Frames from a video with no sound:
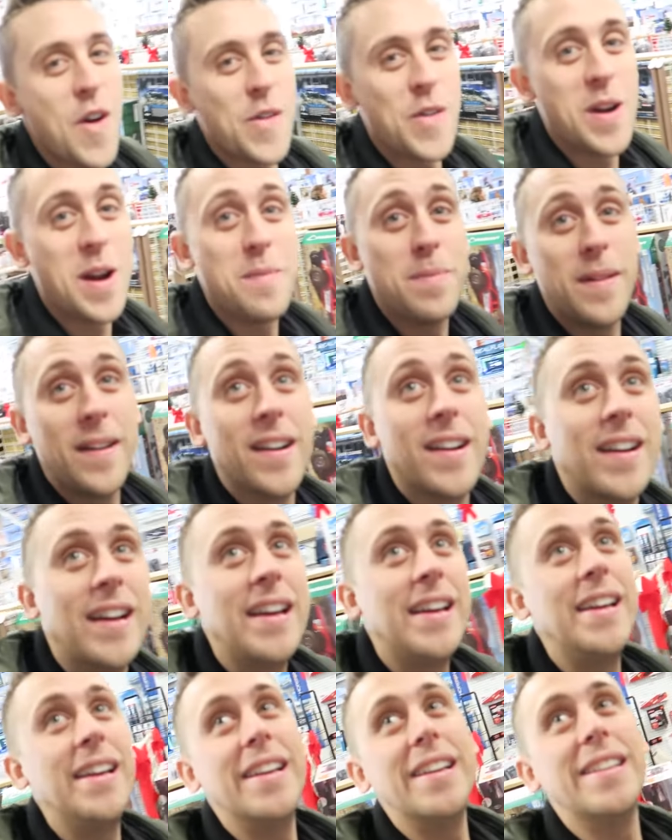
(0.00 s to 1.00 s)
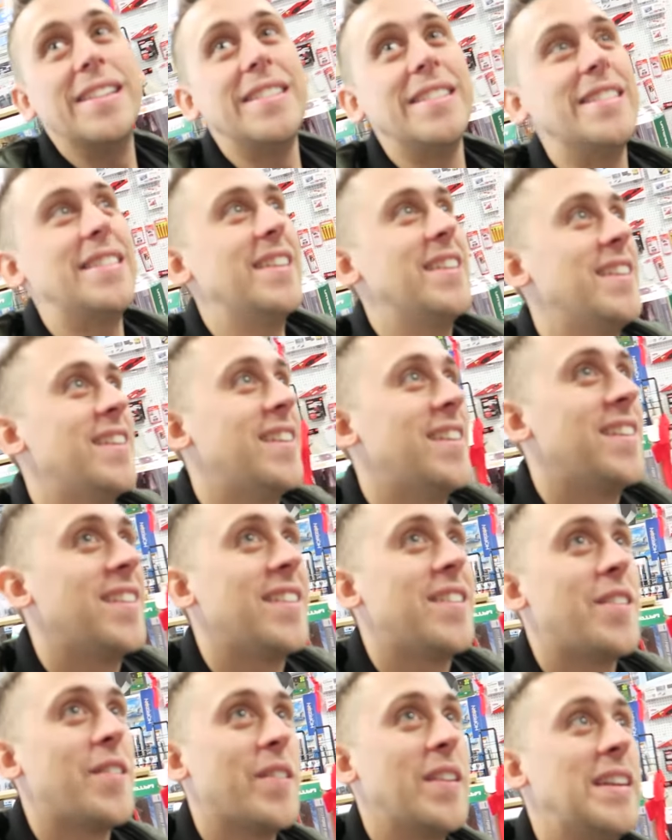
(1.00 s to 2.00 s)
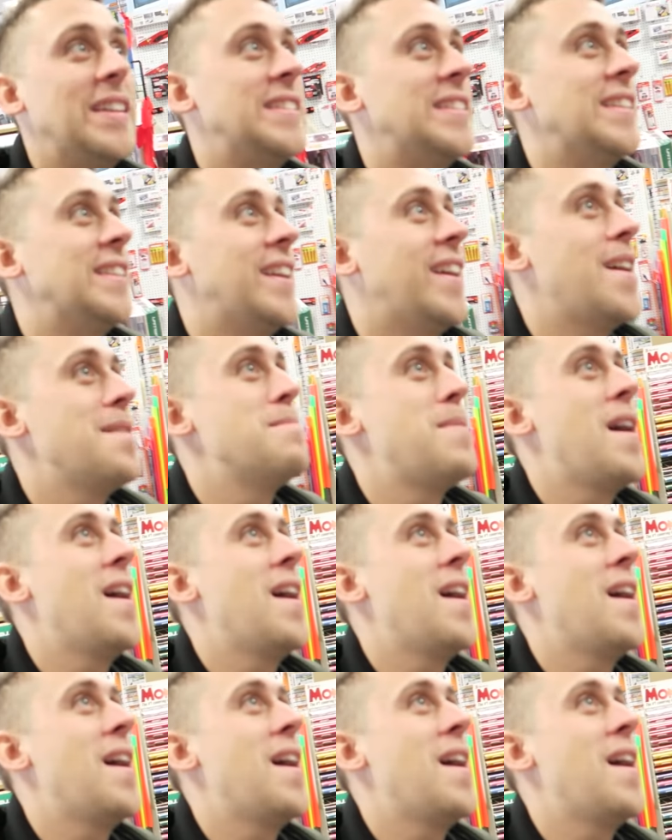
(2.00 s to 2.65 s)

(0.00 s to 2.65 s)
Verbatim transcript: owner up here. He is the reason that I